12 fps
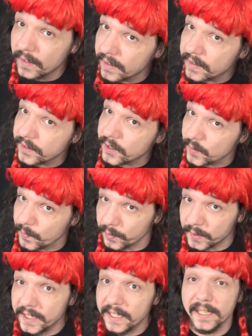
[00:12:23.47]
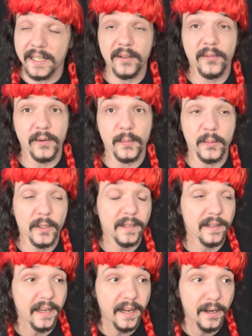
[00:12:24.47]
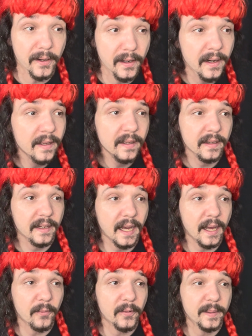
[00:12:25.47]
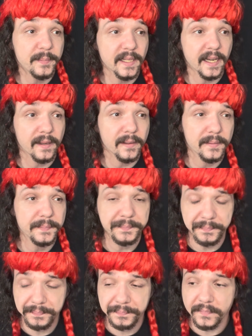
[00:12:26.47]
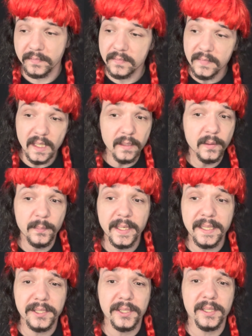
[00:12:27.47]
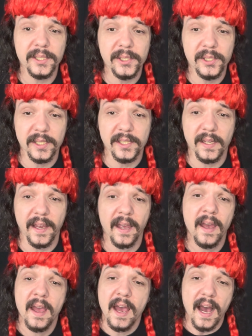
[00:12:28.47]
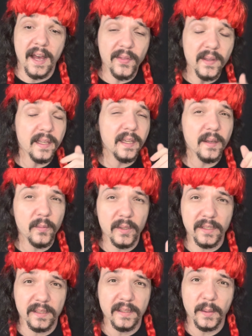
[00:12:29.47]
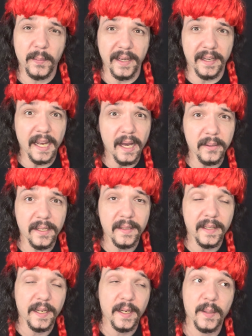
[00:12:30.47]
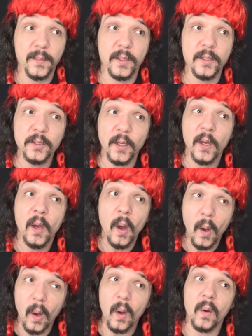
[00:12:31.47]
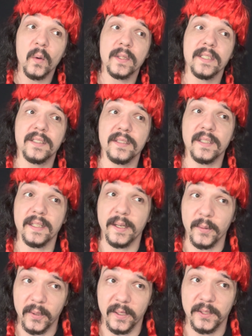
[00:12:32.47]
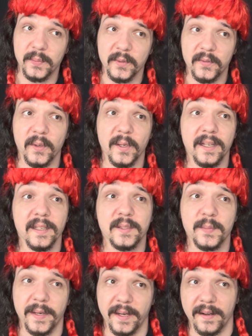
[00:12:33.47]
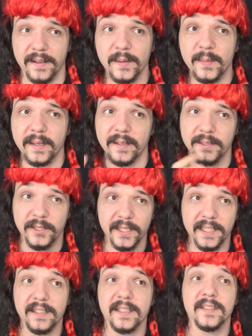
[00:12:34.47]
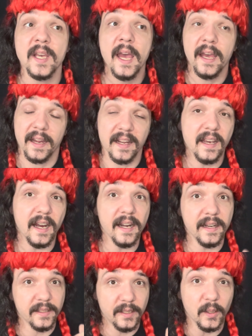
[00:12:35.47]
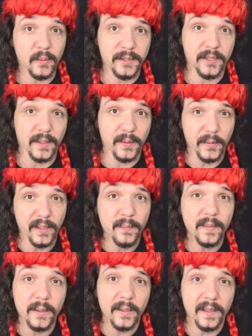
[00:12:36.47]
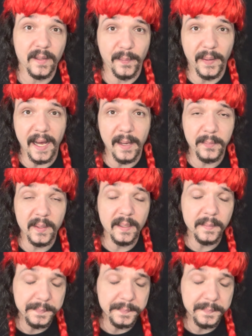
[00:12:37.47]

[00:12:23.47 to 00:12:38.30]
is just bleeding from where the hair got ripped out. And the maester is just like, I think he was a little bit calculating, but he's like, oh, this is going to get worse before it gets better. You better drink this. And he kind of dopes her with milk of the poppy.